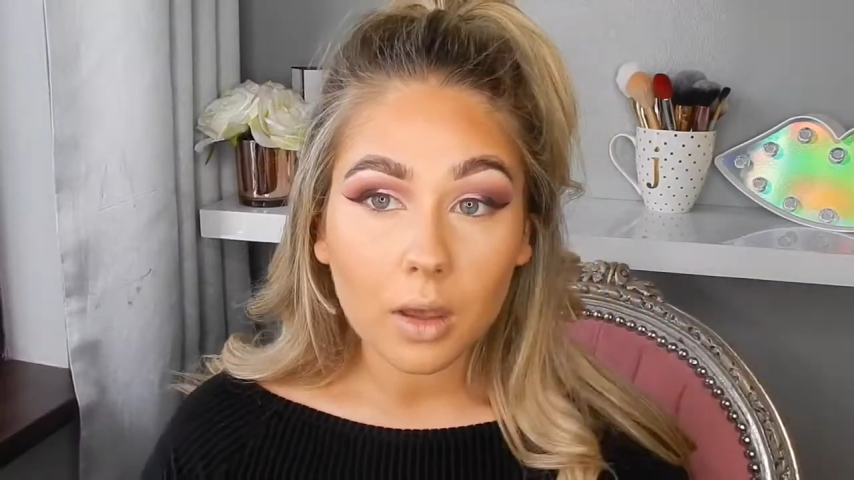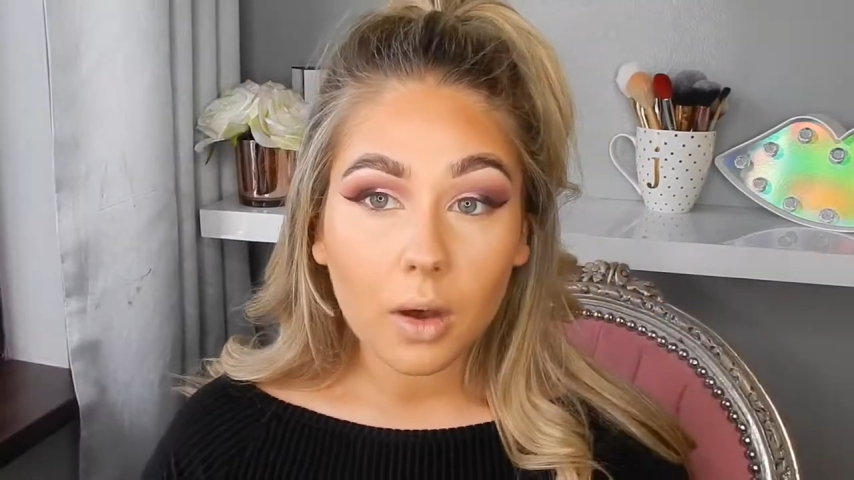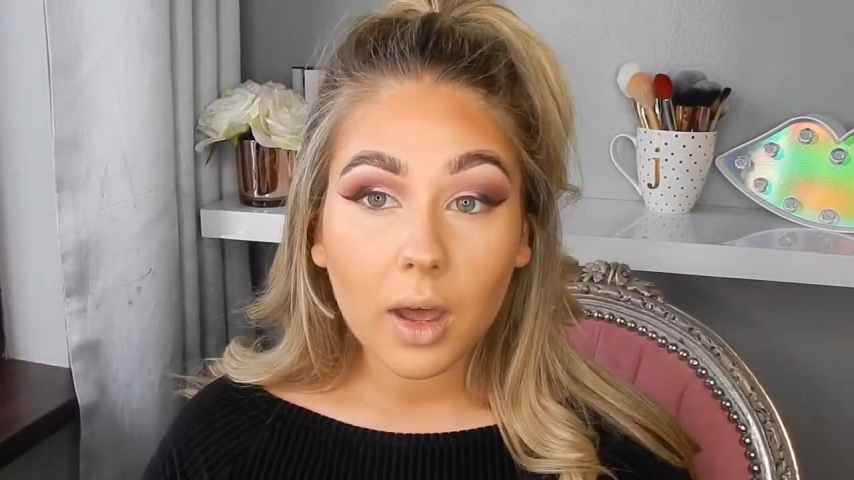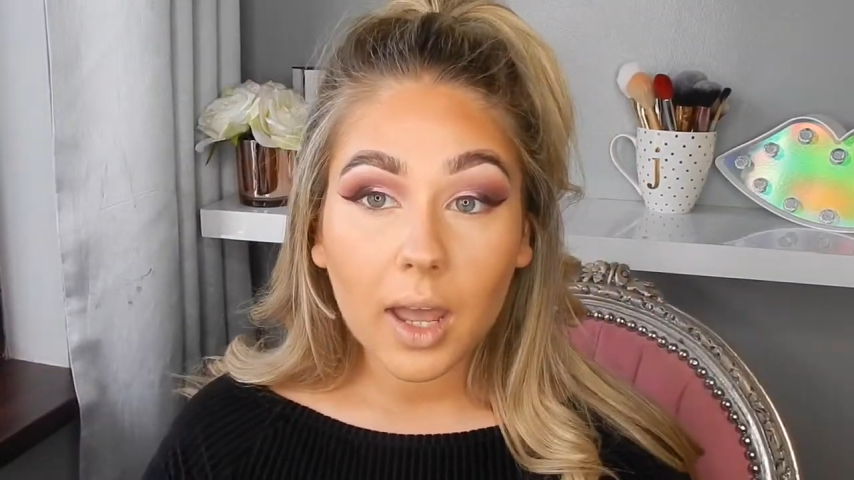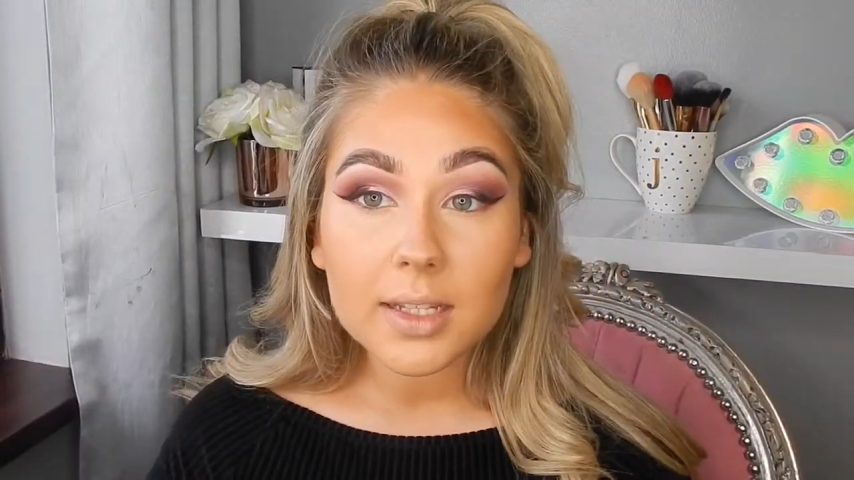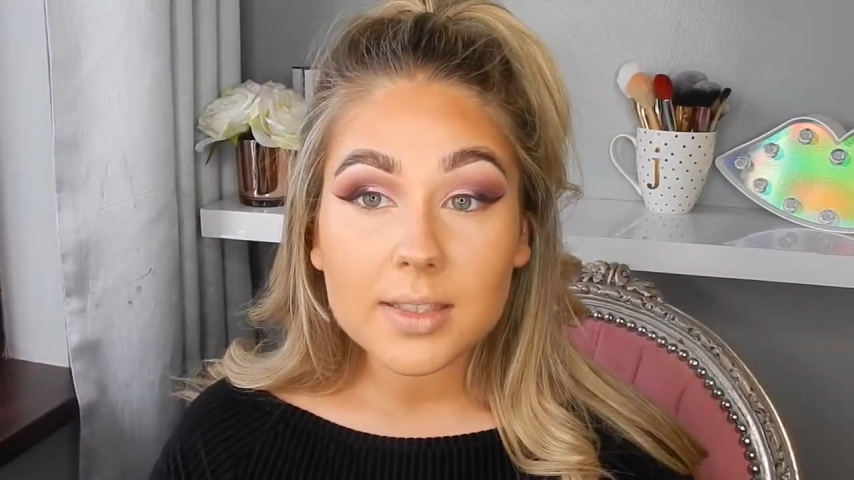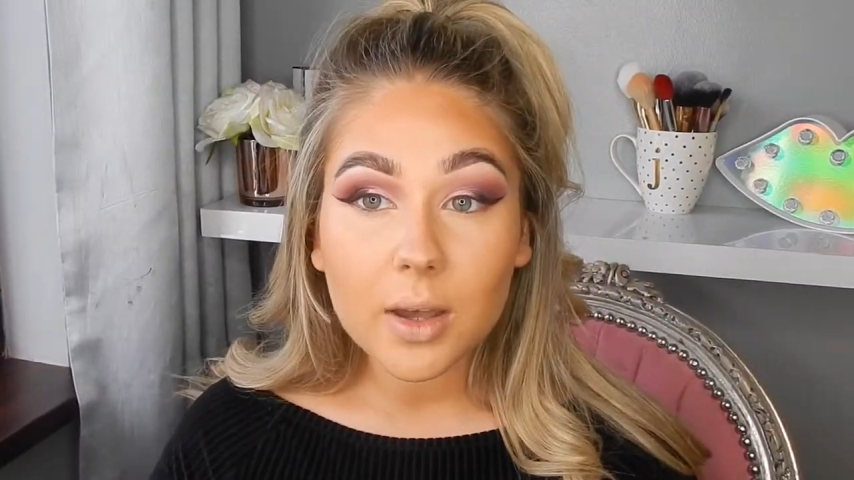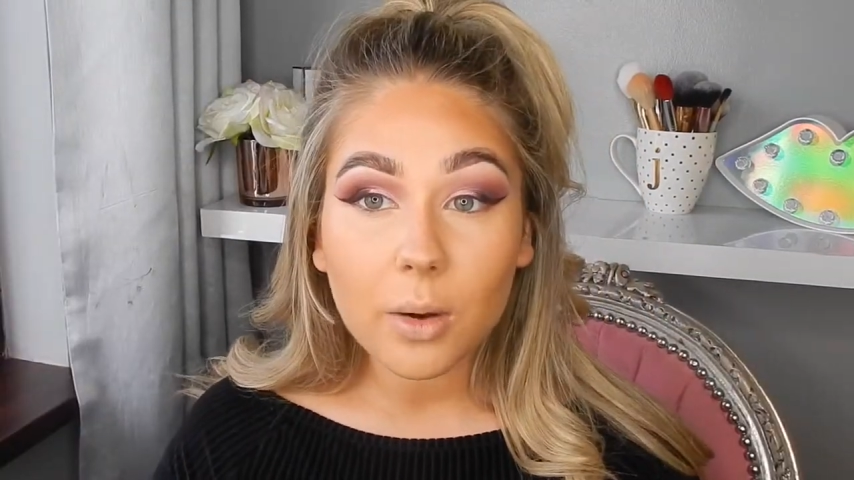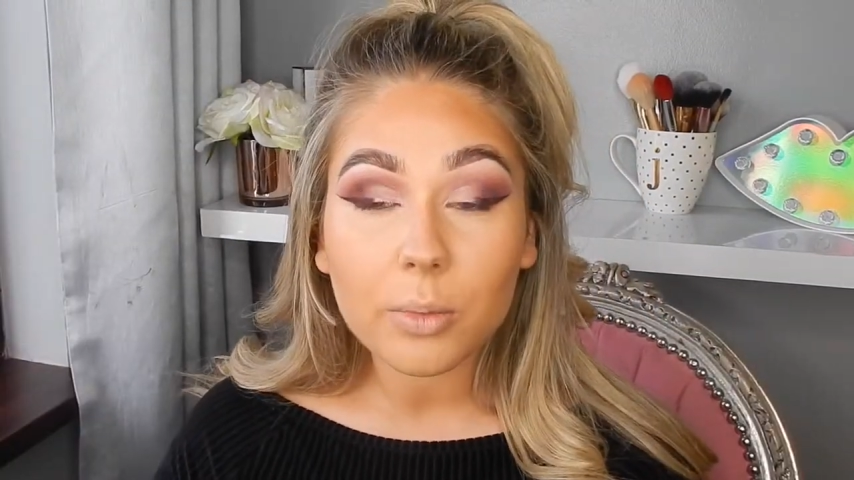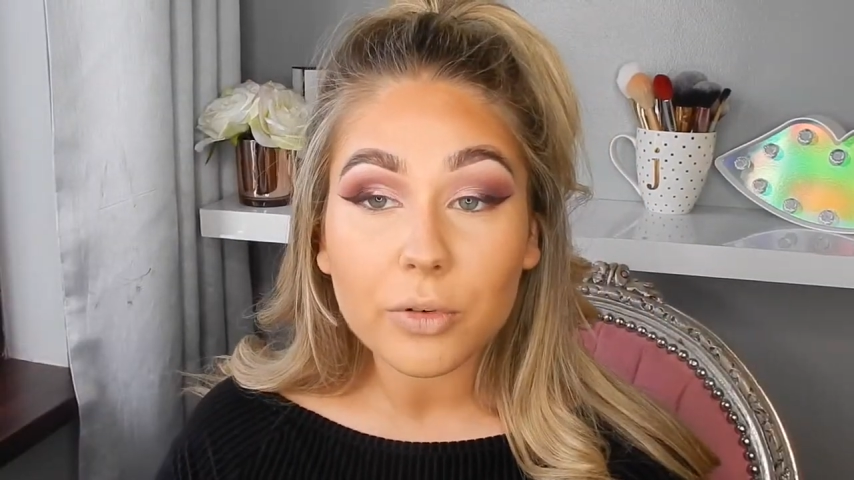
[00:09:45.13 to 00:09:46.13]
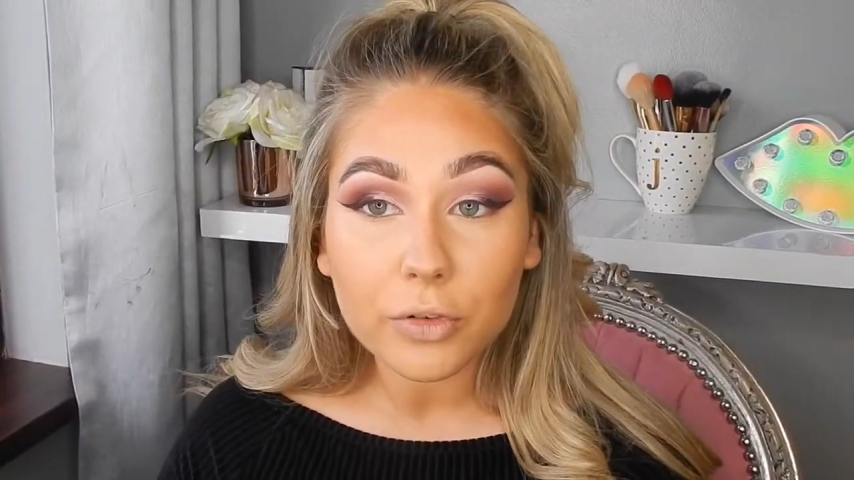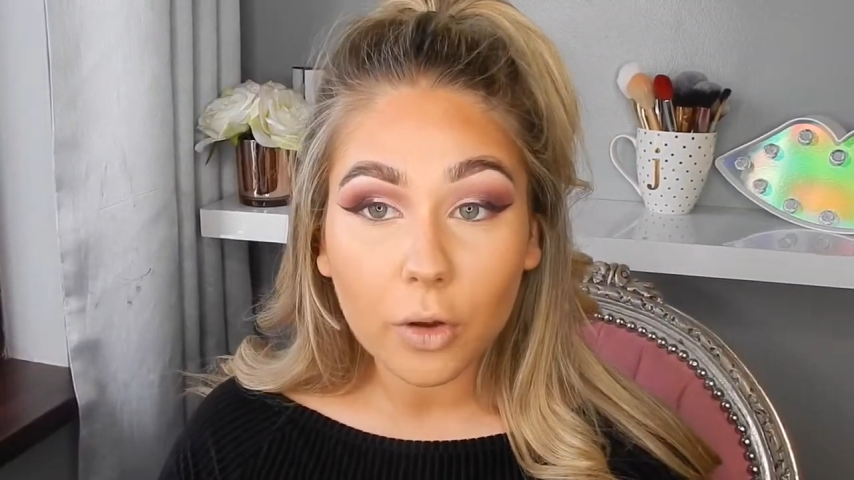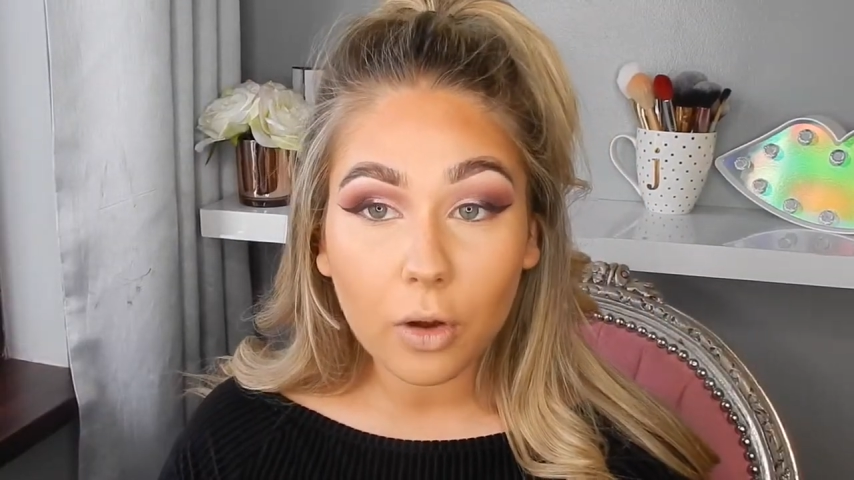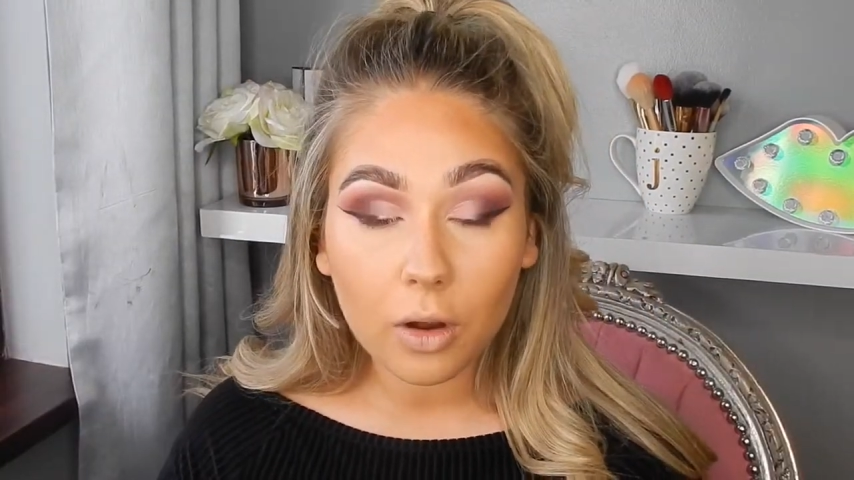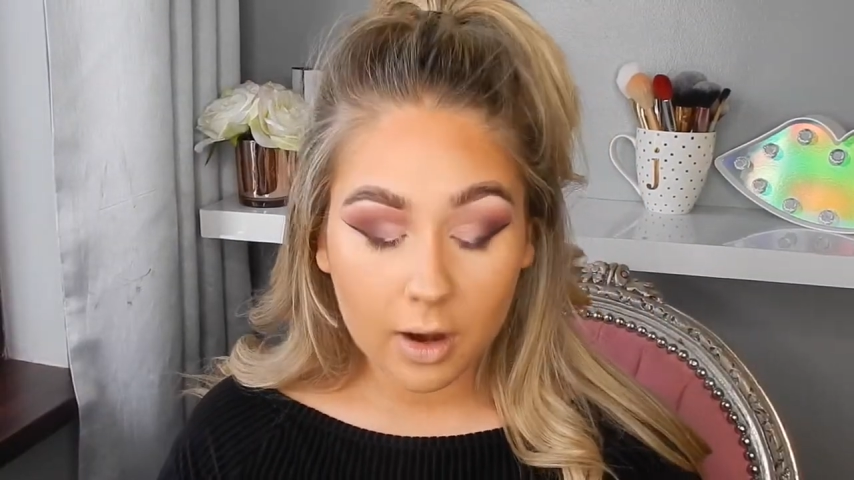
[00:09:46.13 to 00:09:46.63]
Okay, so
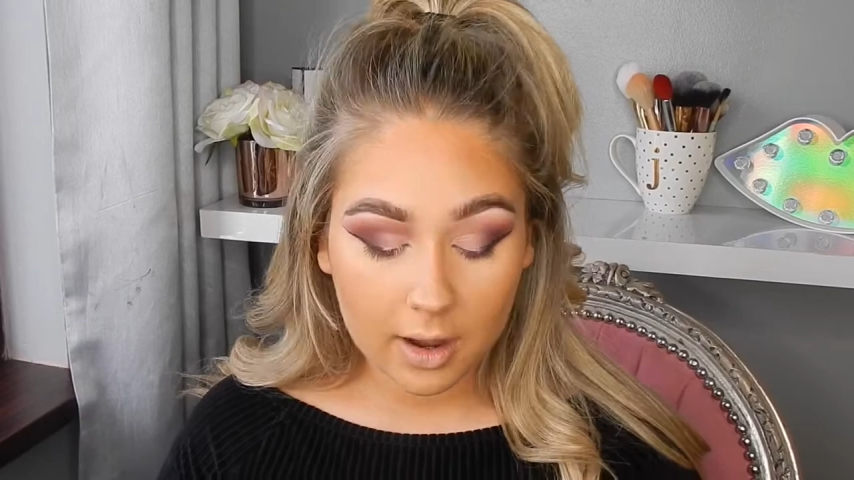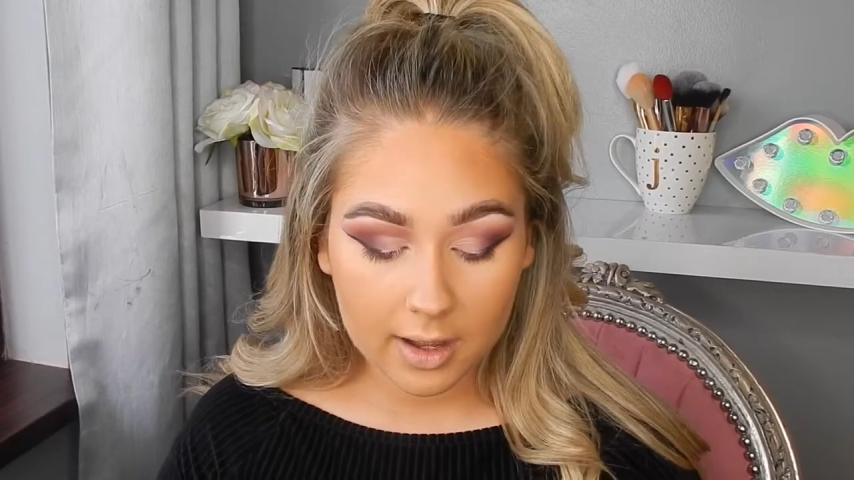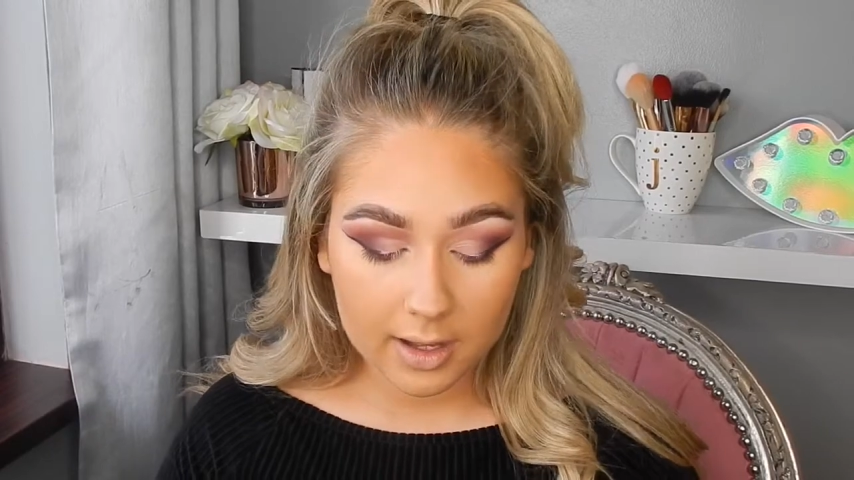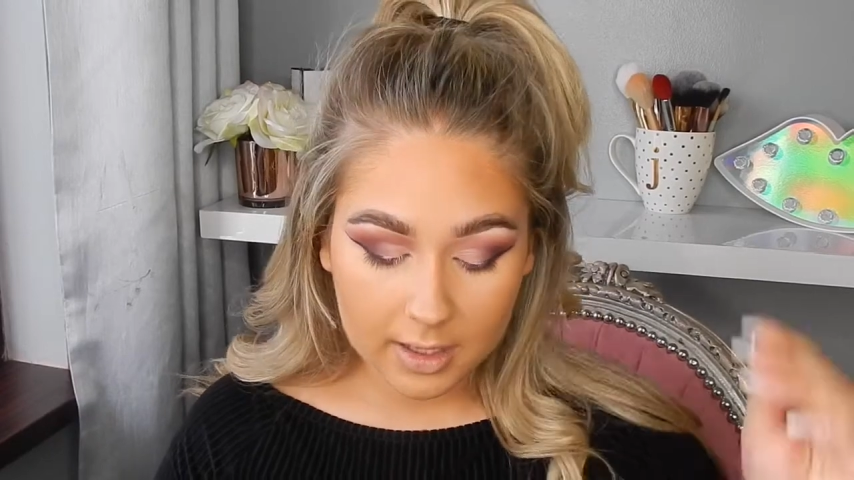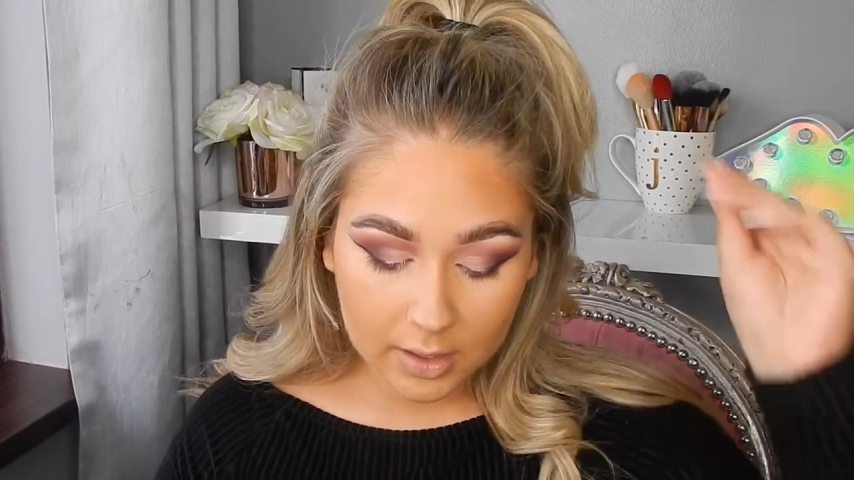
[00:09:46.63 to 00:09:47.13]
before I